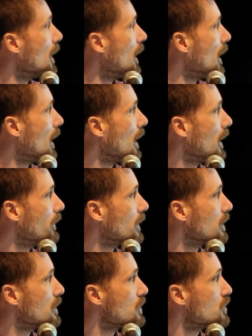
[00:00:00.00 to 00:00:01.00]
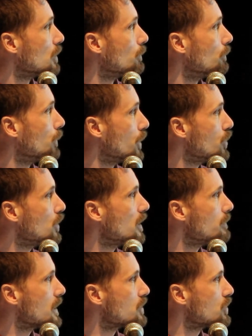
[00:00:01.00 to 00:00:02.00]
And then conditional
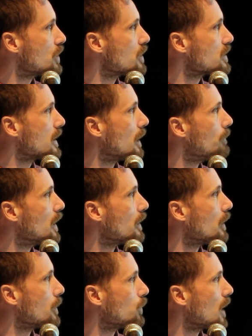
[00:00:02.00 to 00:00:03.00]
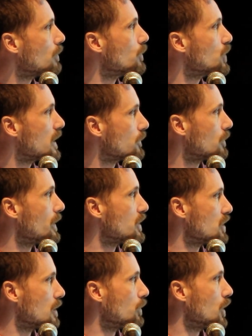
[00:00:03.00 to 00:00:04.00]
Bernoulli mixtures, among all the problem
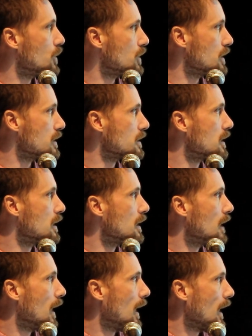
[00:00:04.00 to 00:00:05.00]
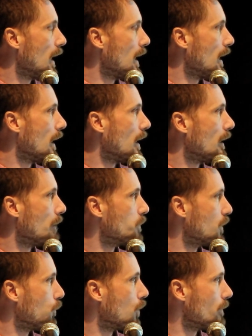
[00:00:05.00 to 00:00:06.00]
transformation approaches,
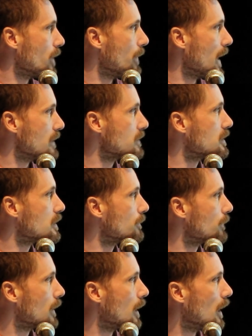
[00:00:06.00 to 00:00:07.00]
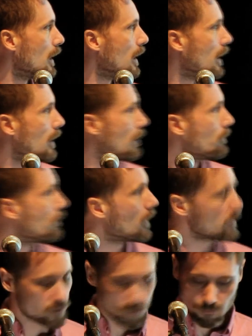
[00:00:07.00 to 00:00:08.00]
perform the best.
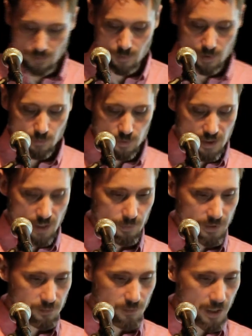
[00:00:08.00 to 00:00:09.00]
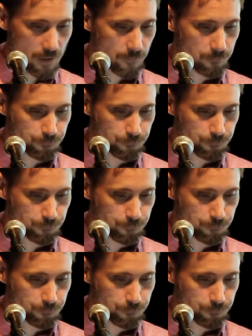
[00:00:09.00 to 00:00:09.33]
Also using the most complex model.